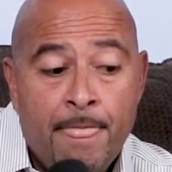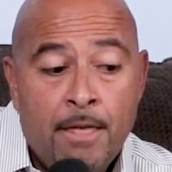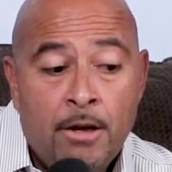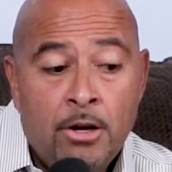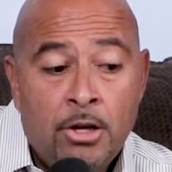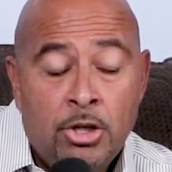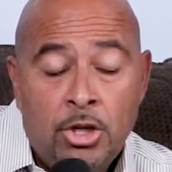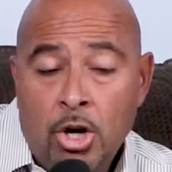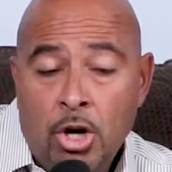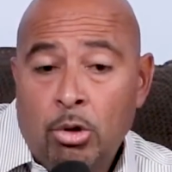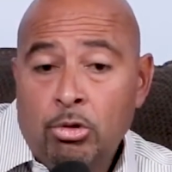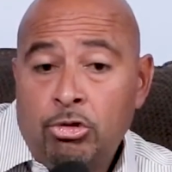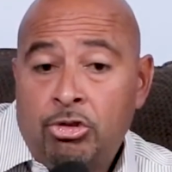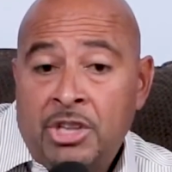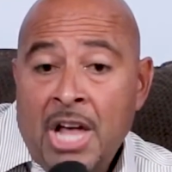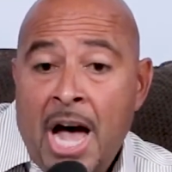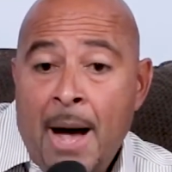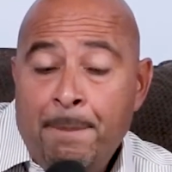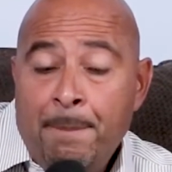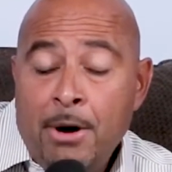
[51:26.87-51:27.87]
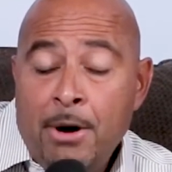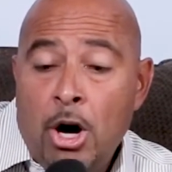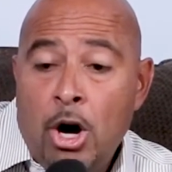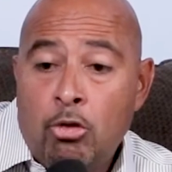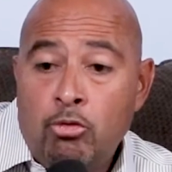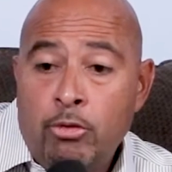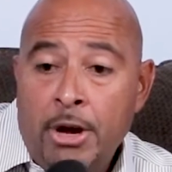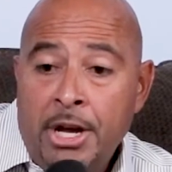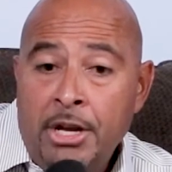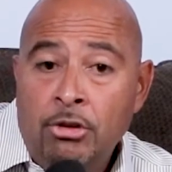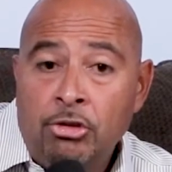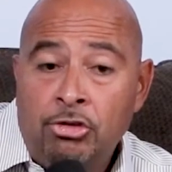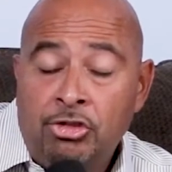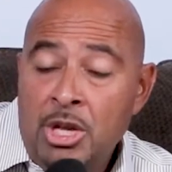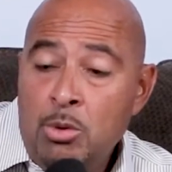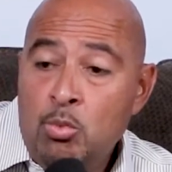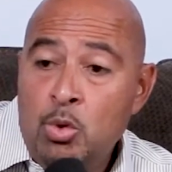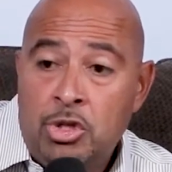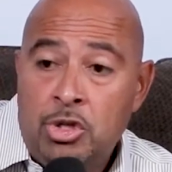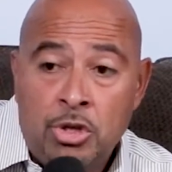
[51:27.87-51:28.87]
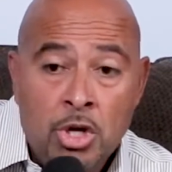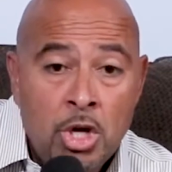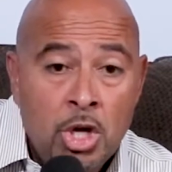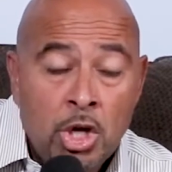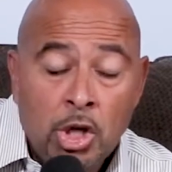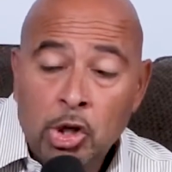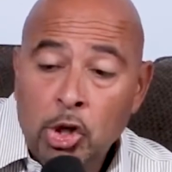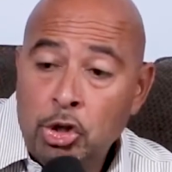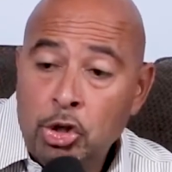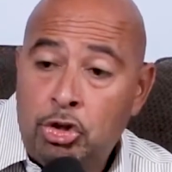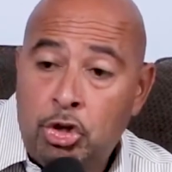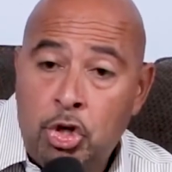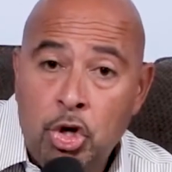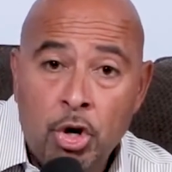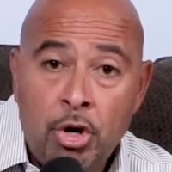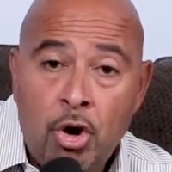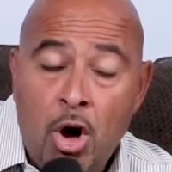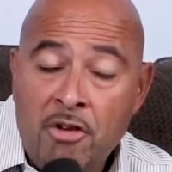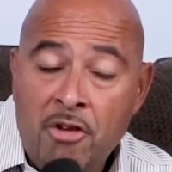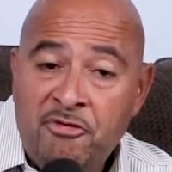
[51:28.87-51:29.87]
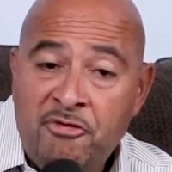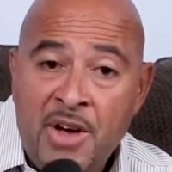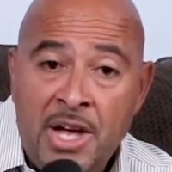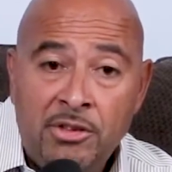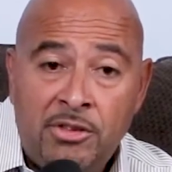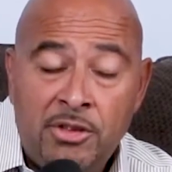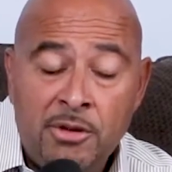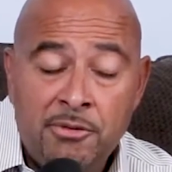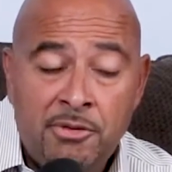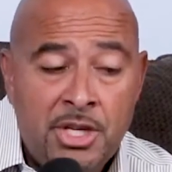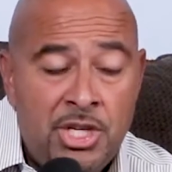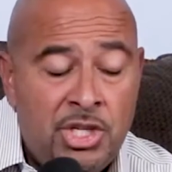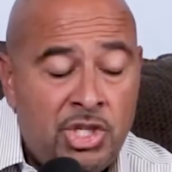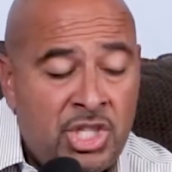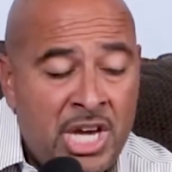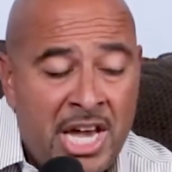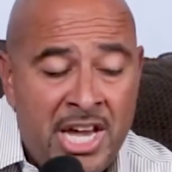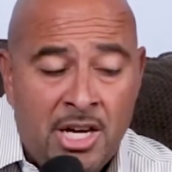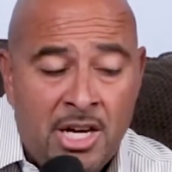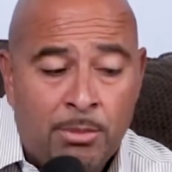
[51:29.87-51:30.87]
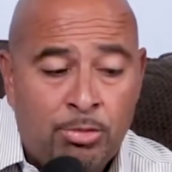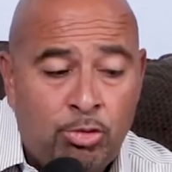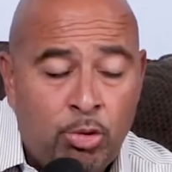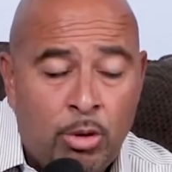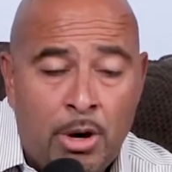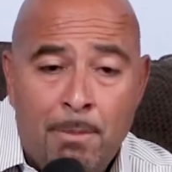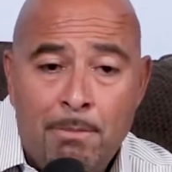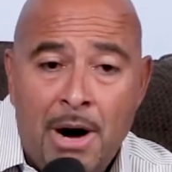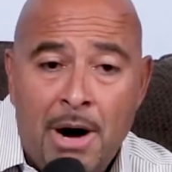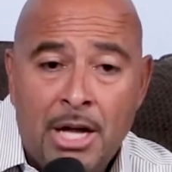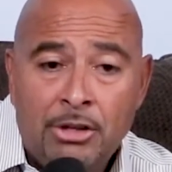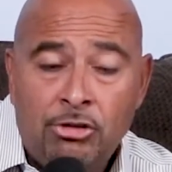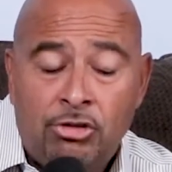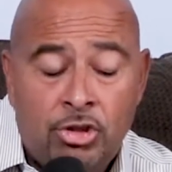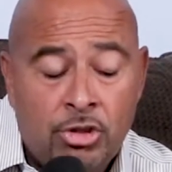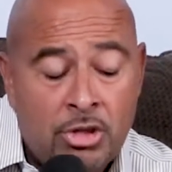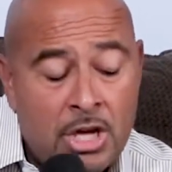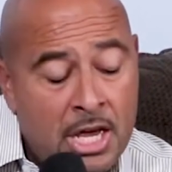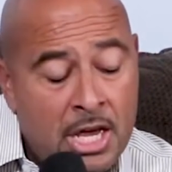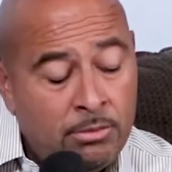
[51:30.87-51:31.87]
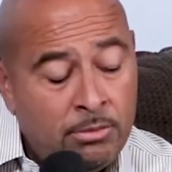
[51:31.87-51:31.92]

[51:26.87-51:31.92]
you know stop a, a Raiders team which looked good offensively, Jacobs with a monster game.